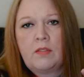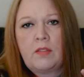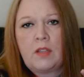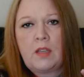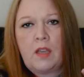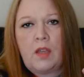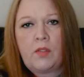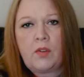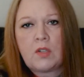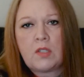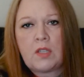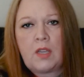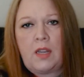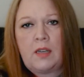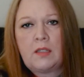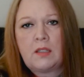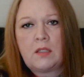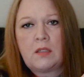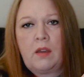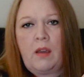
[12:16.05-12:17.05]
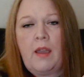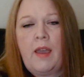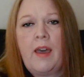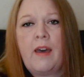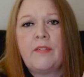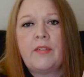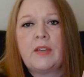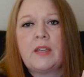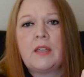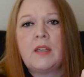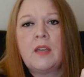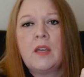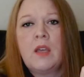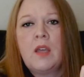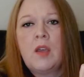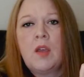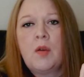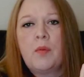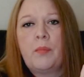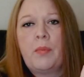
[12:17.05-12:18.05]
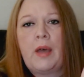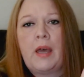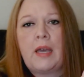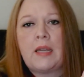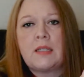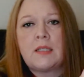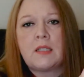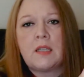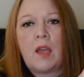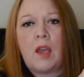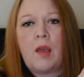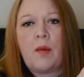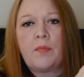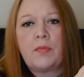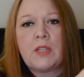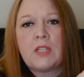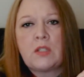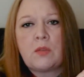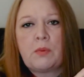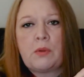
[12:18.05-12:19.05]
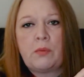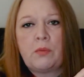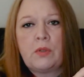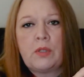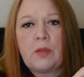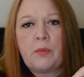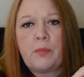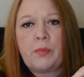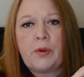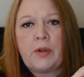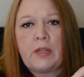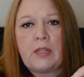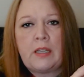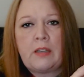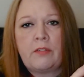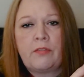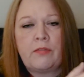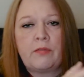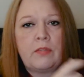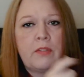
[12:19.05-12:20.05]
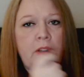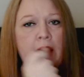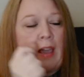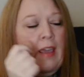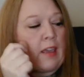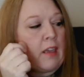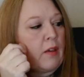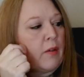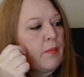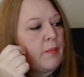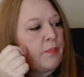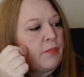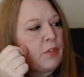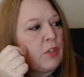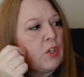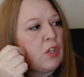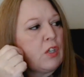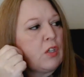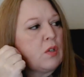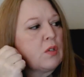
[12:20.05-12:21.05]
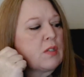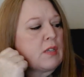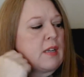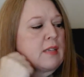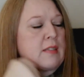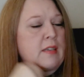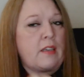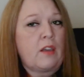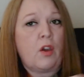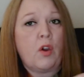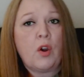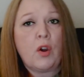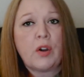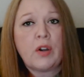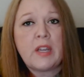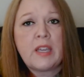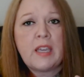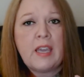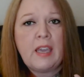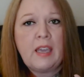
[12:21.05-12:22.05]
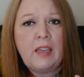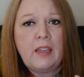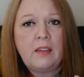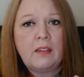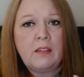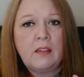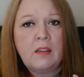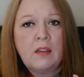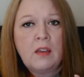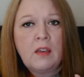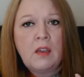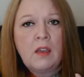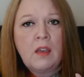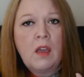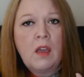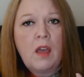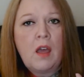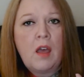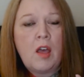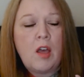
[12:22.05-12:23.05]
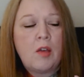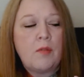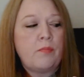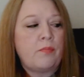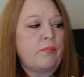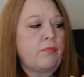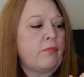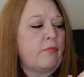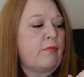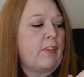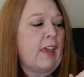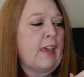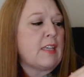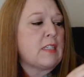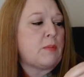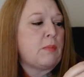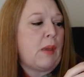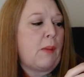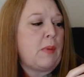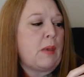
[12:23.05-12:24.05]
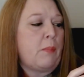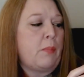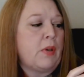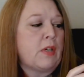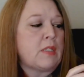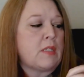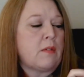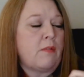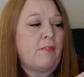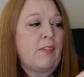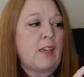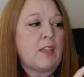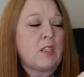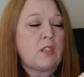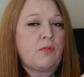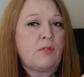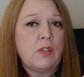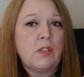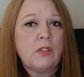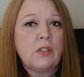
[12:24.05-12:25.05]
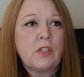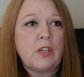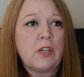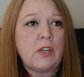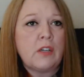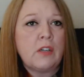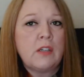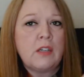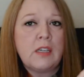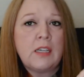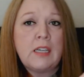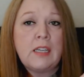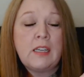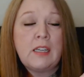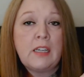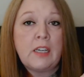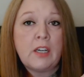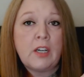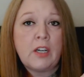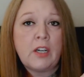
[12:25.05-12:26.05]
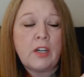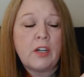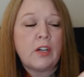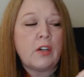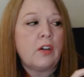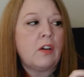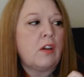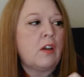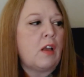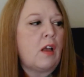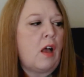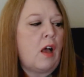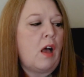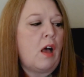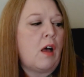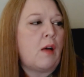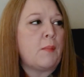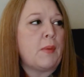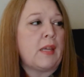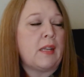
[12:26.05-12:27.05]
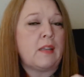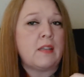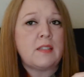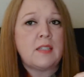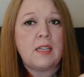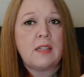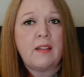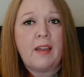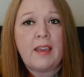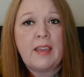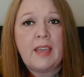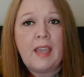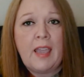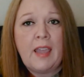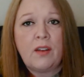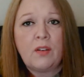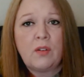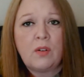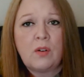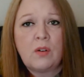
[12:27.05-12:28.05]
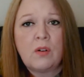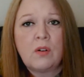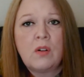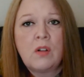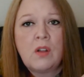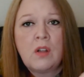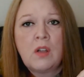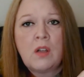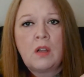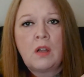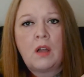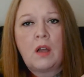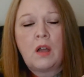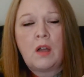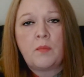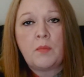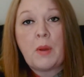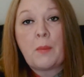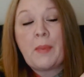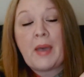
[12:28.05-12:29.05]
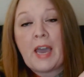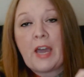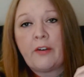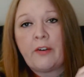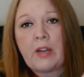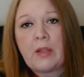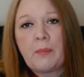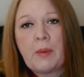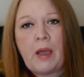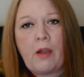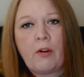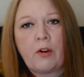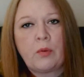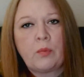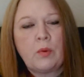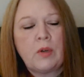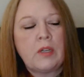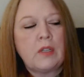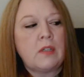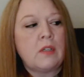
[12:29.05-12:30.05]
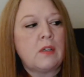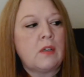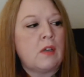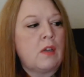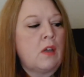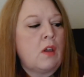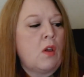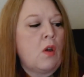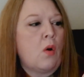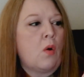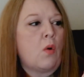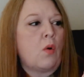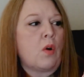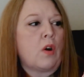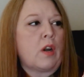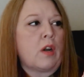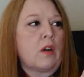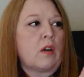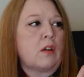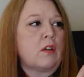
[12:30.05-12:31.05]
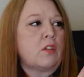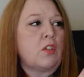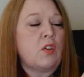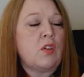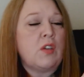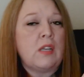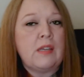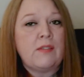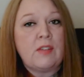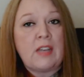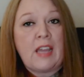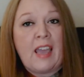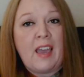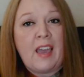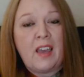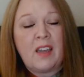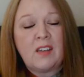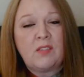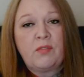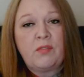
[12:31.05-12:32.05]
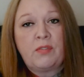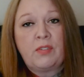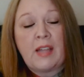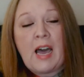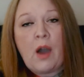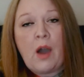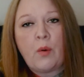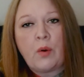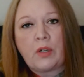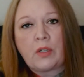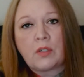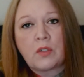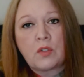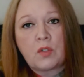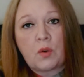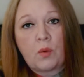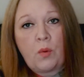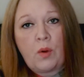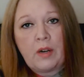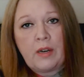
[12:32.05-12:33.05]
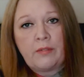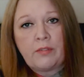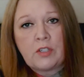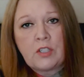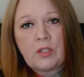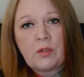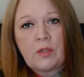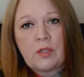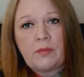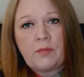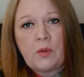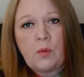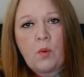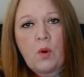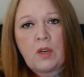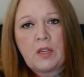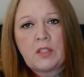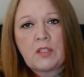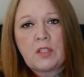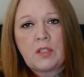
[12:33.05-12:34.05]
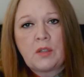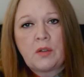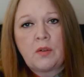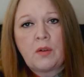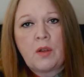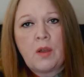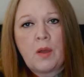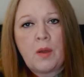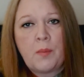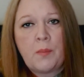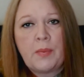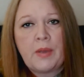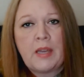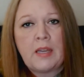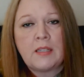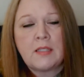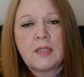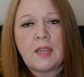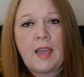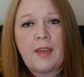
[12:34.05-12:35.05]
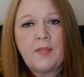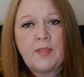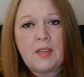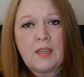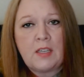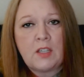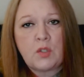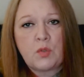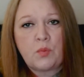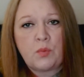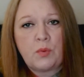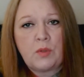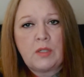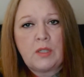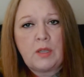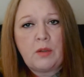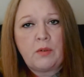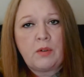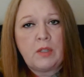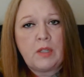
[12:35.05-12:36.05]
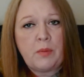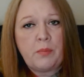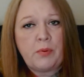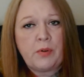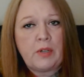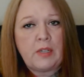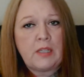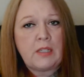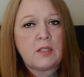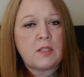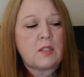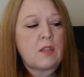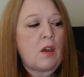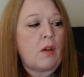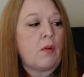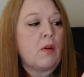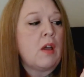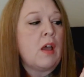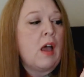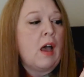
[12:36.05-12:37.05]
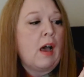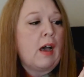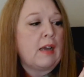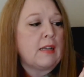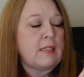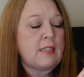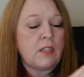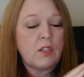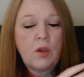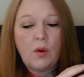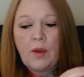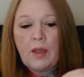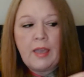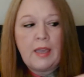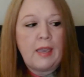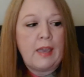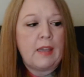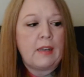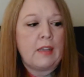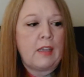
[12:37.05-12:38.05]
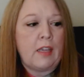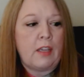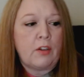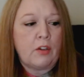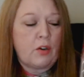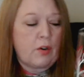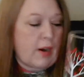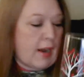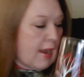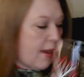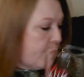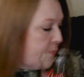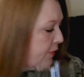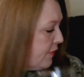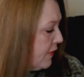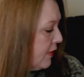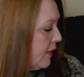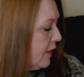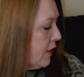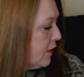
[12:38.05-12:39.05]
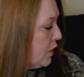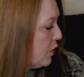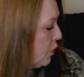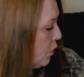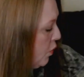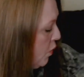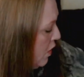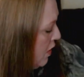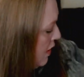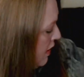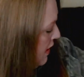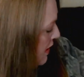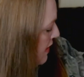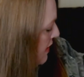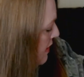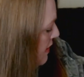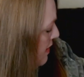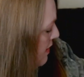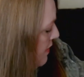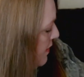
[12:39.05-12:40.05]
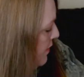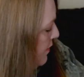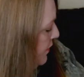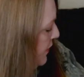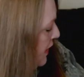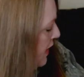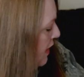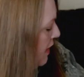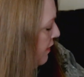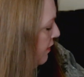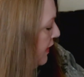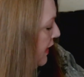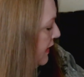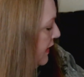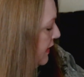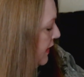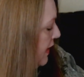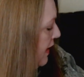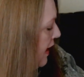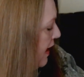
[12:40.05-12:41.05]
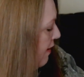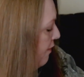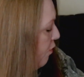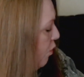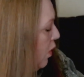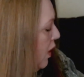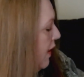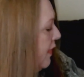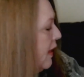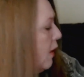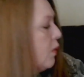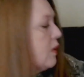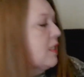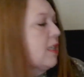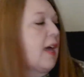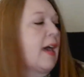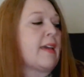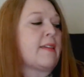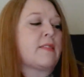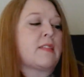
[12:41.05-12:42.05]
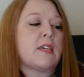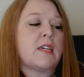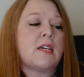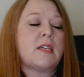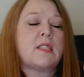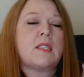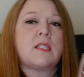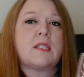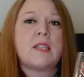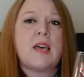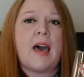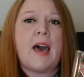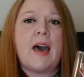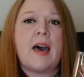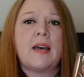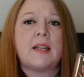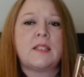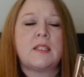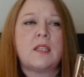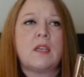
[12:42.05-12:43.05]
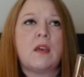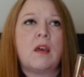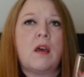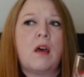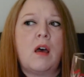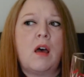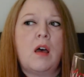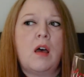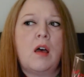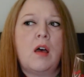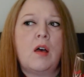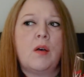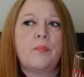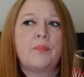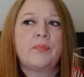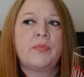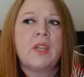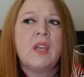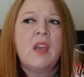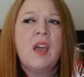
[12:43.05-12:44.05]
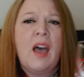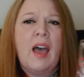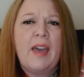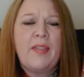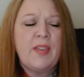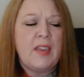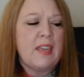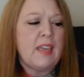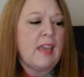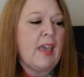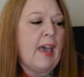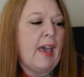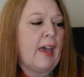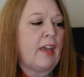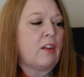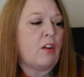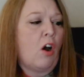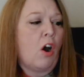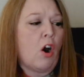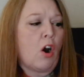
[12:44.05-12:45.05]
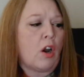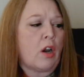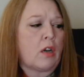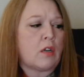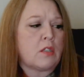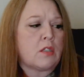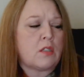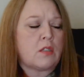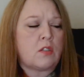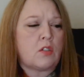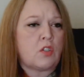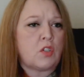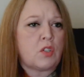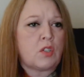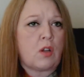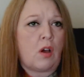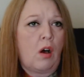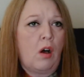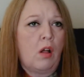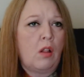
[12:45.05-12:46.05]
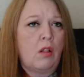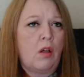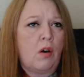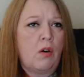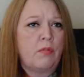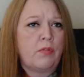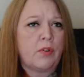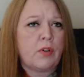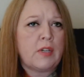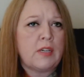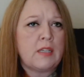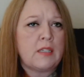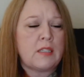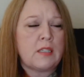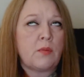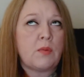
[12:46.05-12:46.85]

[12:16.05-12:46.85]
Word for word: The other side does not have it, but um, this would be really pretty. Like, you can use it as like a hurricane um, vase. Maybe put some vase filler in here, um, and a tea light candle, um, a battery powered one, or you could even add flowers or whatever to it if you wanted to. But I think it's really, really pretty. So I did go ahead and grab this one. They did have one that was like this that um, I think it had hearts just all over it.